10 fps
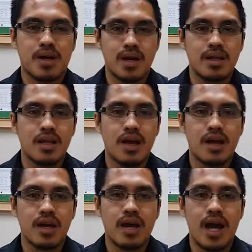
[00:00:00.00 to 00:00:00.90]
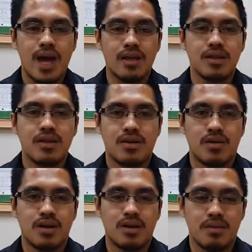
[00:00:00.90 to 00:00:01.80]
kid that I had,
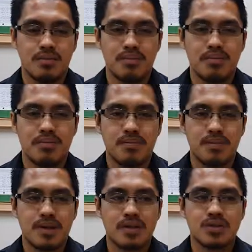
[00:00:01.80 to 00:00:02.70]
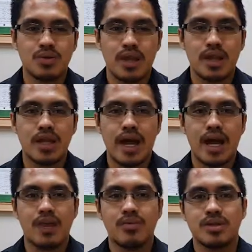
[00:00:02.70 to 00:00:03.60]
or a student that I
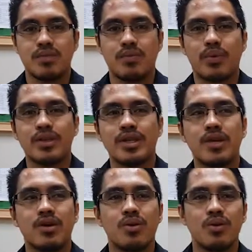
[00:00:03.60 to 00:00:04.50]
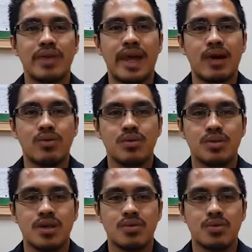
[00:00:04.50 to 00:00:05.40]
had, was a 40-year-old Down
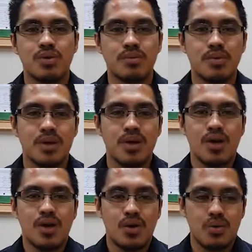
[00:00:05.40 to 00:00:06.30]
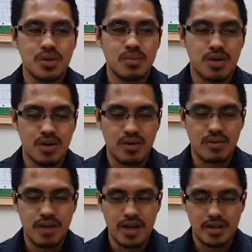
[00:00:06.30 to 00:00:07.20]
syndrome, who was more of
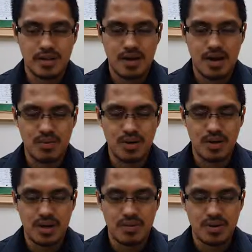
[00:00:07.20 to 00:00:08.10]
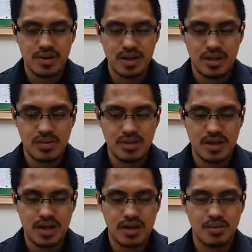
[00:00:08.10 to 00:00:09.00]
like our setting
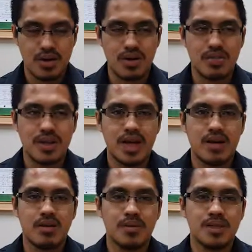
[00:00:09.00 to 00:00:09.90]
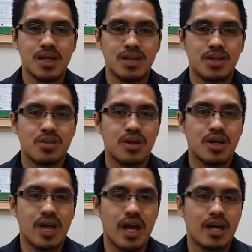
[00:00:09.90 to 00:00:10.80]
was like more of a therapy session
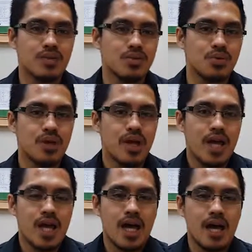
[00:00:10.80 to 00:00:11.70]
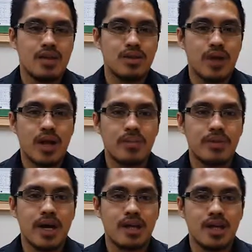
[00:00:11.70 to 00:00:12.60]
wherein I had to help that